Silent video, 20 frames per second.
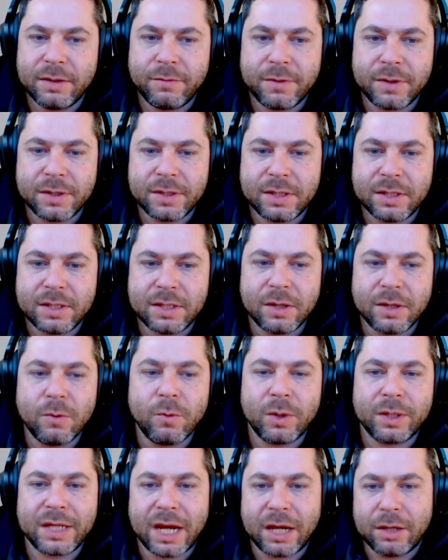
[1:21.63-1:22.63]
first is,
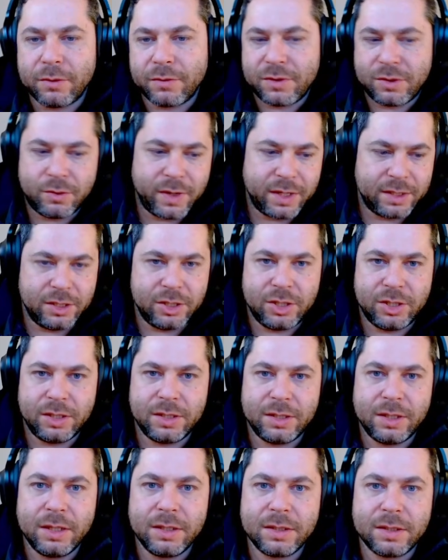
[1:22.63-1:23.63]
what kind of strategy
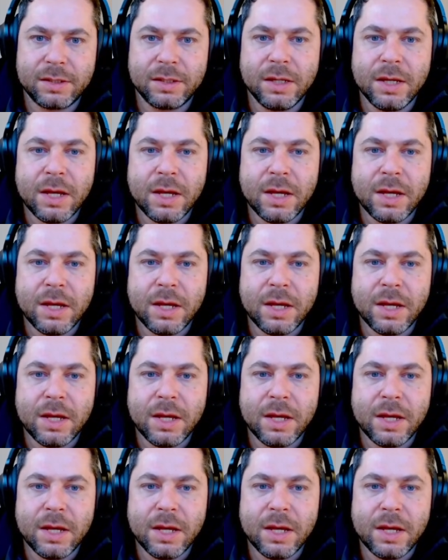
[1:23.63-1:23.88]
is this?